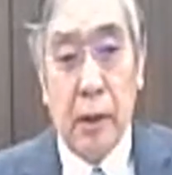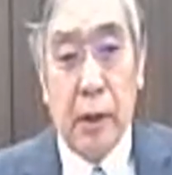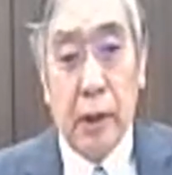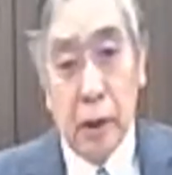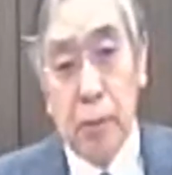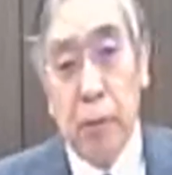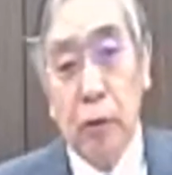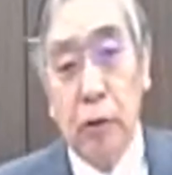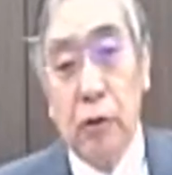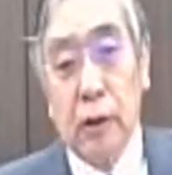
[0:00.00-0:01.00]
In
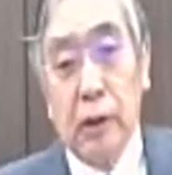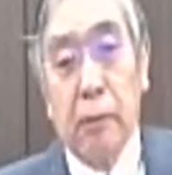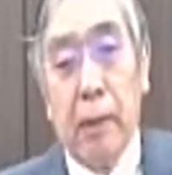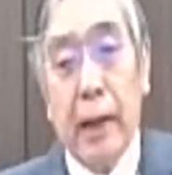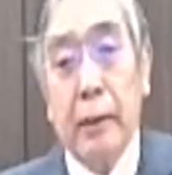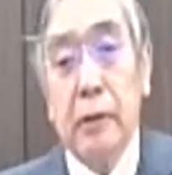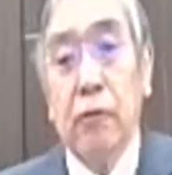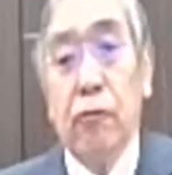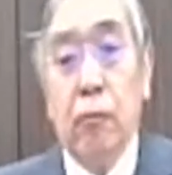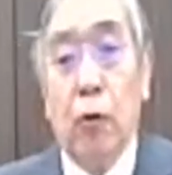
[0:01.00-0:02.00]
response to the demands
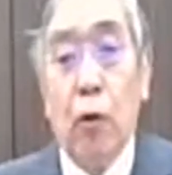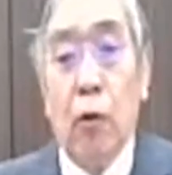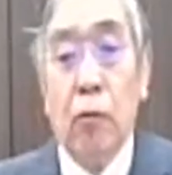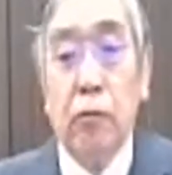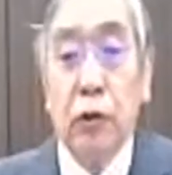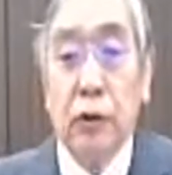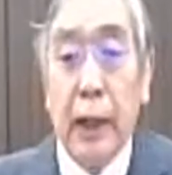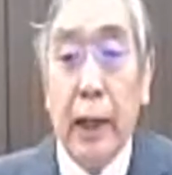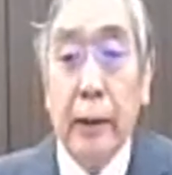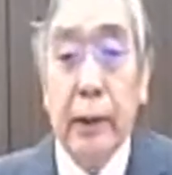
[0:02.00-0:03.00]
of
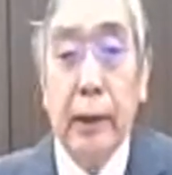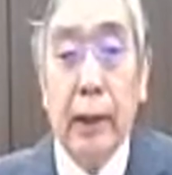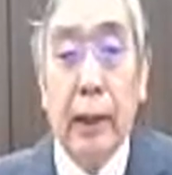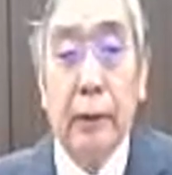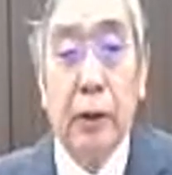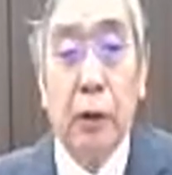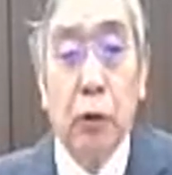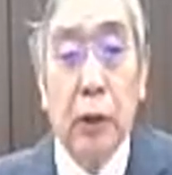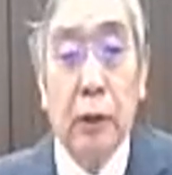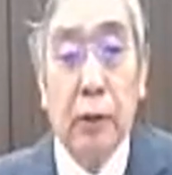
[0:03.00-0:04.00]
society and in
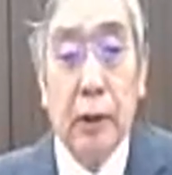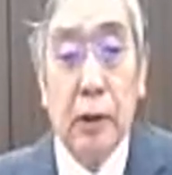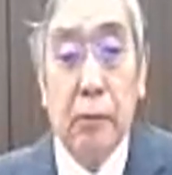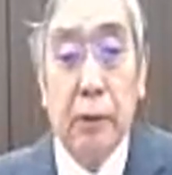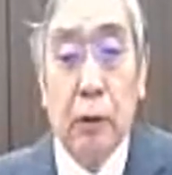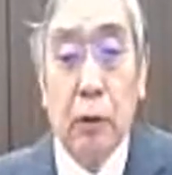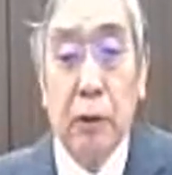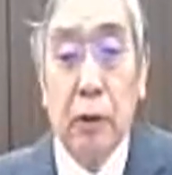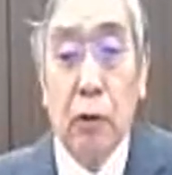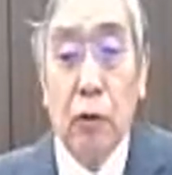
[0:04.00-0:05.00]
order to achieve
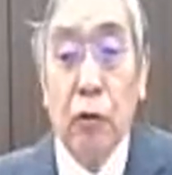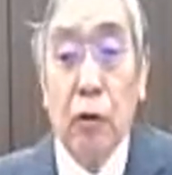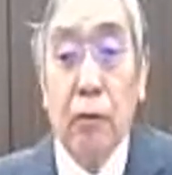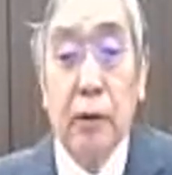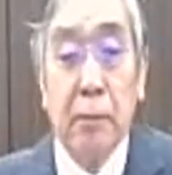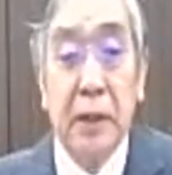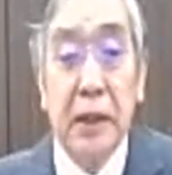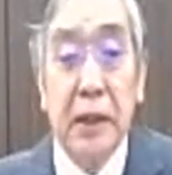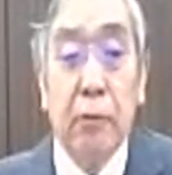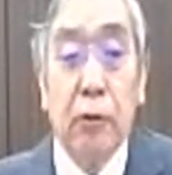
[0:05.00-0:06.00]
economic growth over the
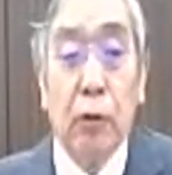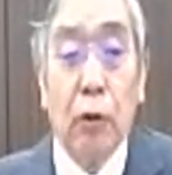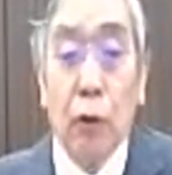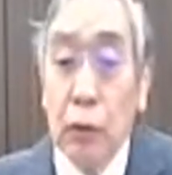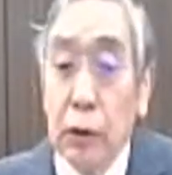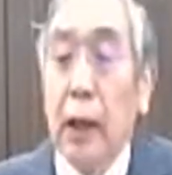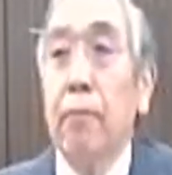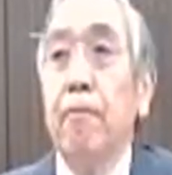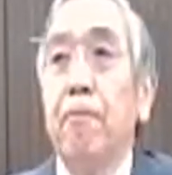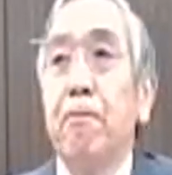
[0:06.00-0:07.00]
medium to long
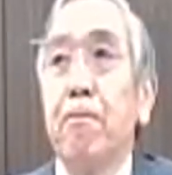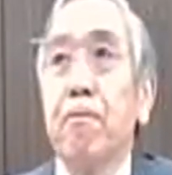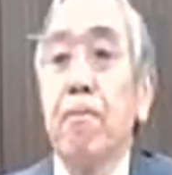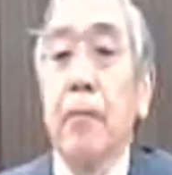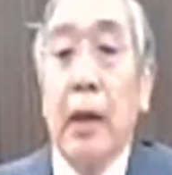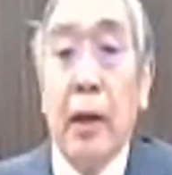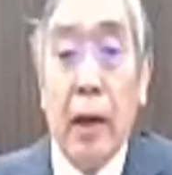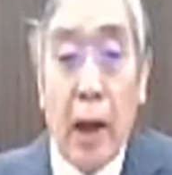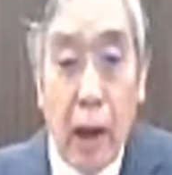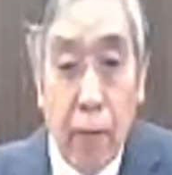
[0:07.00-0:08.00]
term,
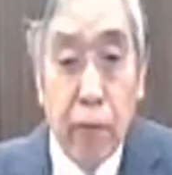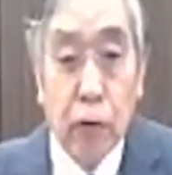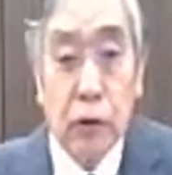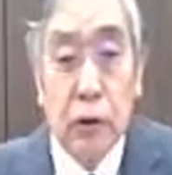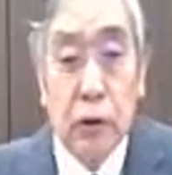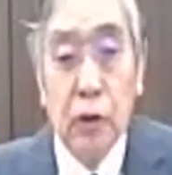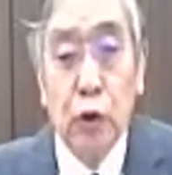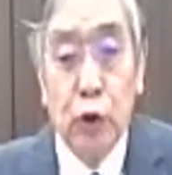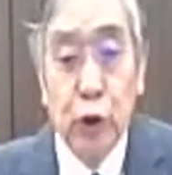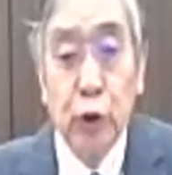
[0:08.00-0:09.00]
efforts
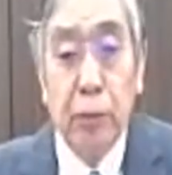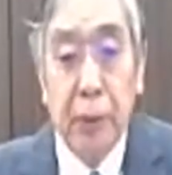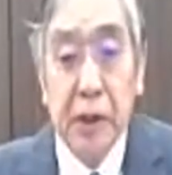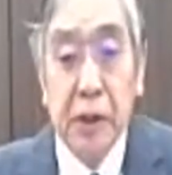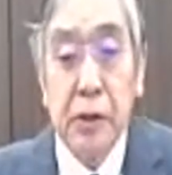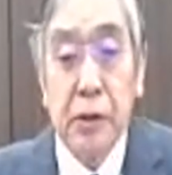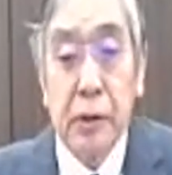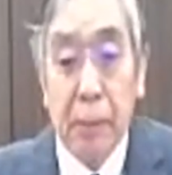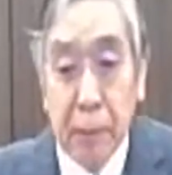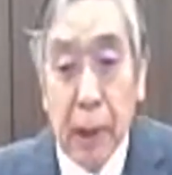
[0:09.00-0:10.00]
should be
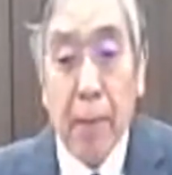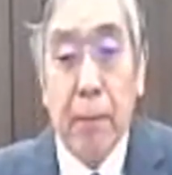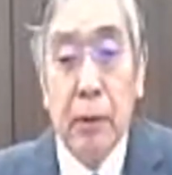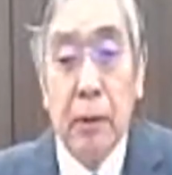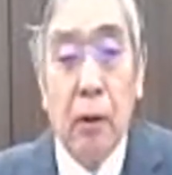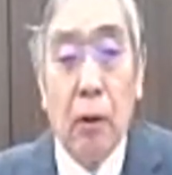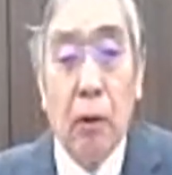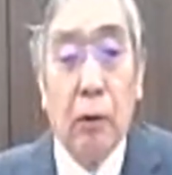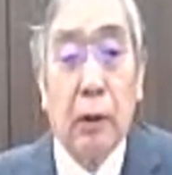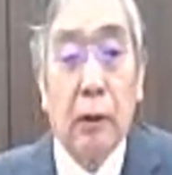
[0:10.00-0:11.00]
stepped up
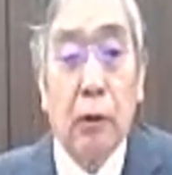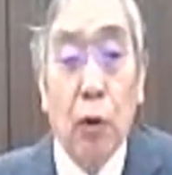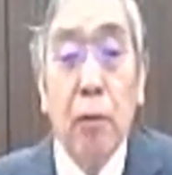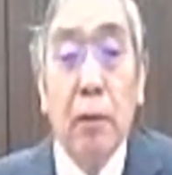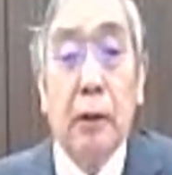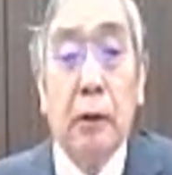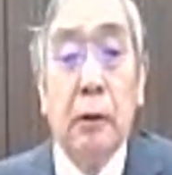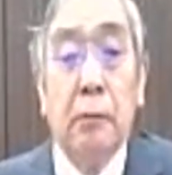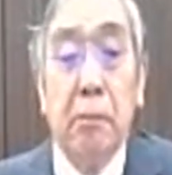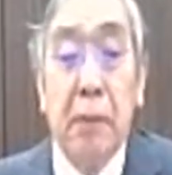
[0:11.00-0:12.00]
on a global
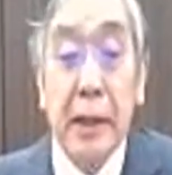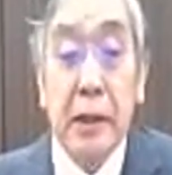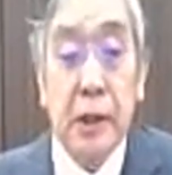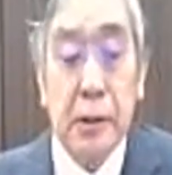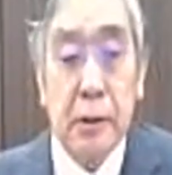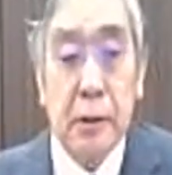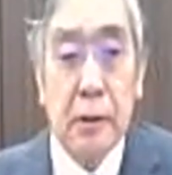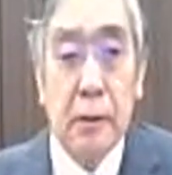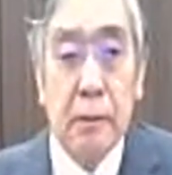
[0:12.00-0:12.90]
basis.